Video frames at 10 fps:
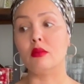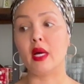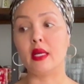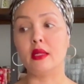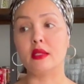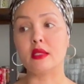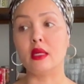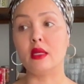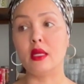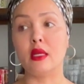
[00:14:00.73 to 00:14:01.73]
My
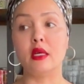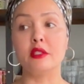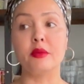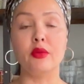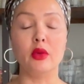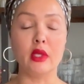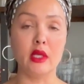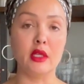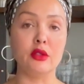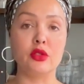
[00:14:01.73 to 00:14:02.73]
son and husband will
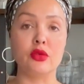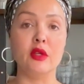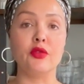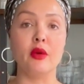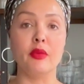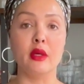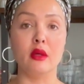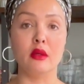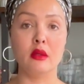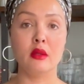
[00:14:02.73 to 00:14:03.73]
eat it straight from
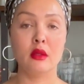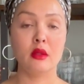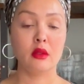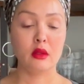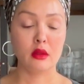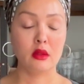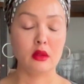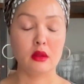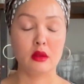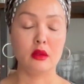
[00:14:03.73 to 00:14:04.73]

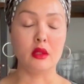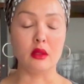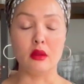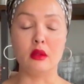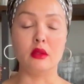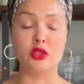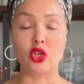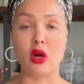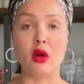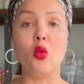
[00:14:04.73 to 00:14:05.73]
the
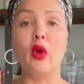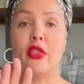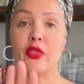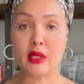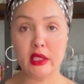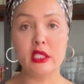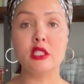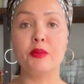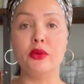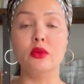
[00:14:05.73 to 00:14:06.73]
jar with clean
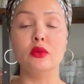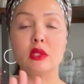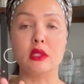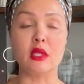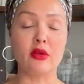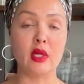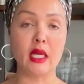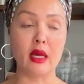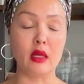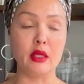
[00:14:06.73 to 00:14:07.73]
spoons, because I already
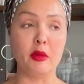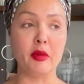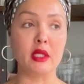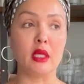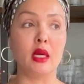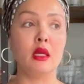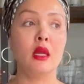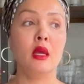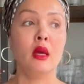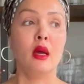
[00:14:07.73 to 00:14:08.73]
got on them about that.
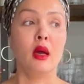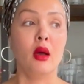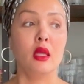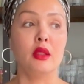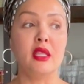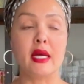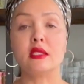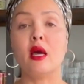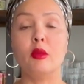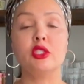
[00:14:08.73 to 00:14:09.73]
That's
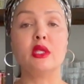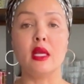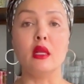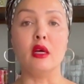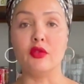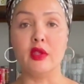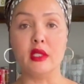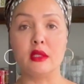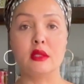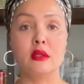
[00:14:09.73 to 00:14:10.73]
how much they love
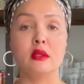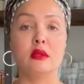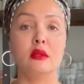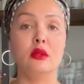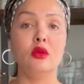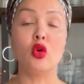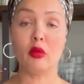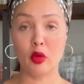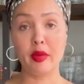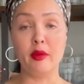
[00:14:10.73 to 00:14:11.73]
this.
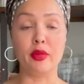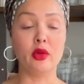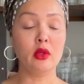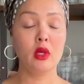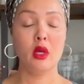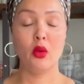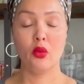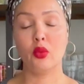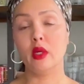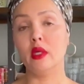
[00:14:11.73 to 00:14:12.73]
Normal people
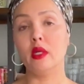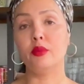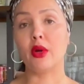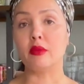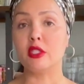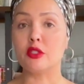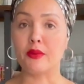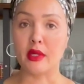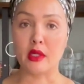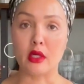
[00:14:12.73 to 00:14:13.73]
would probably
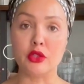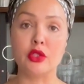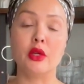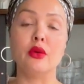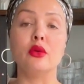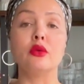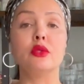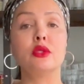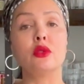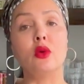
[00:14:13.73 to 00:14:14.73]
spread it on
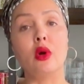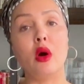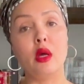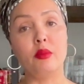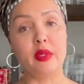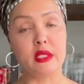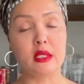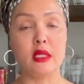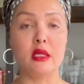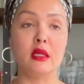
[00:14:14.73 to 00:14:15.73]
toast or on
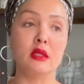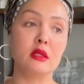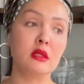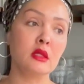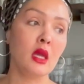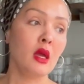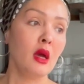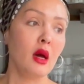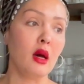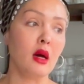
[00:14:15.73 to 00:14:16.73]
biscuits.
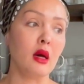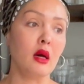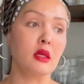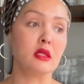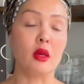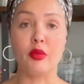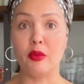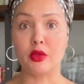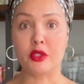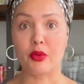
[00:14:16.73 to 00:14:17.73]
Some
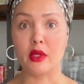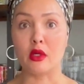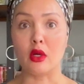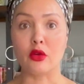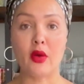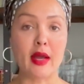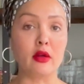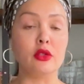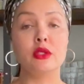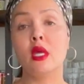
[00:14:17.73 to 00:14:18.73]
people spread it on
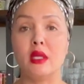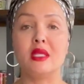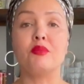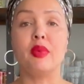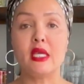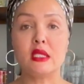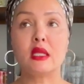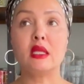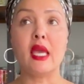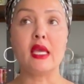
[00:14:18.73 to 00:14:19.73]
crackers. It's
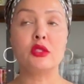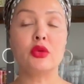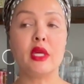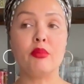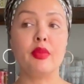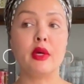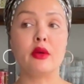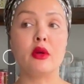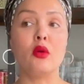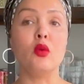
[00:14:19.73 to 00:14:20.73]
basically hazelnut
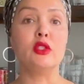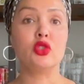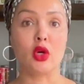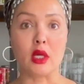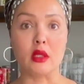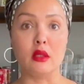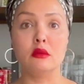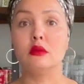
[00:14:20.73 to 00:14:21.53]
butter with chocolate.